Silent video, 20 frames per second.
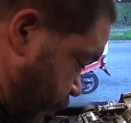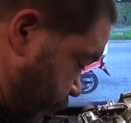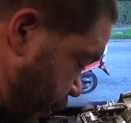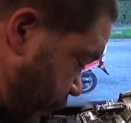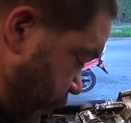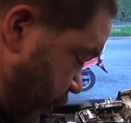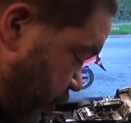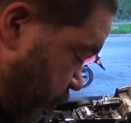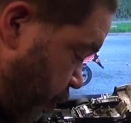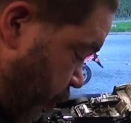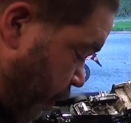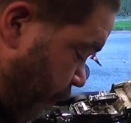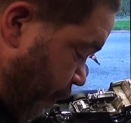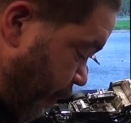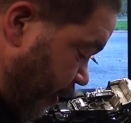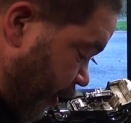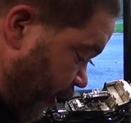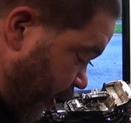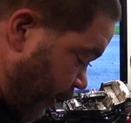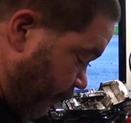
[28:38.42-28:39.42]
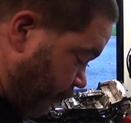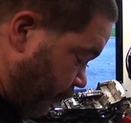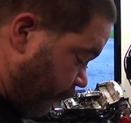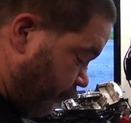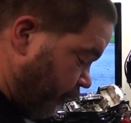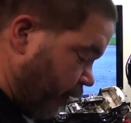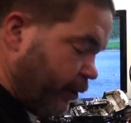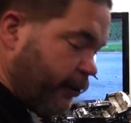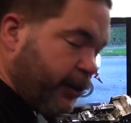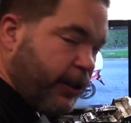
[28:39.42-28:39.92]
pretty much will buy every
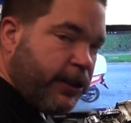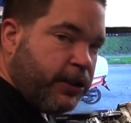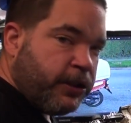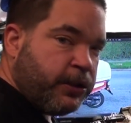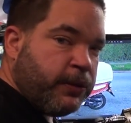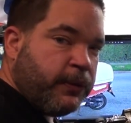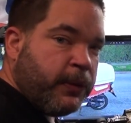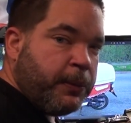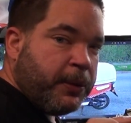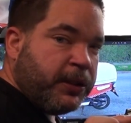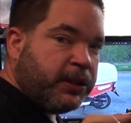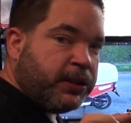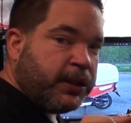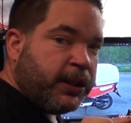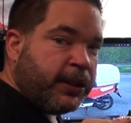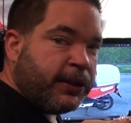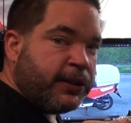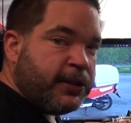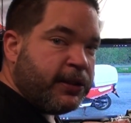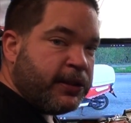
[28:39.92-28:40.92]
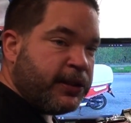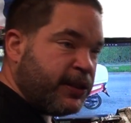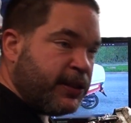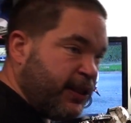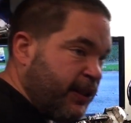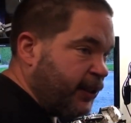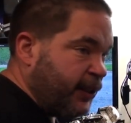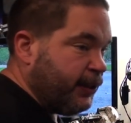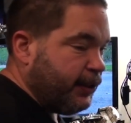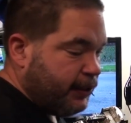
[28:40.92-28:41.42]
variation of a Mustang that I see.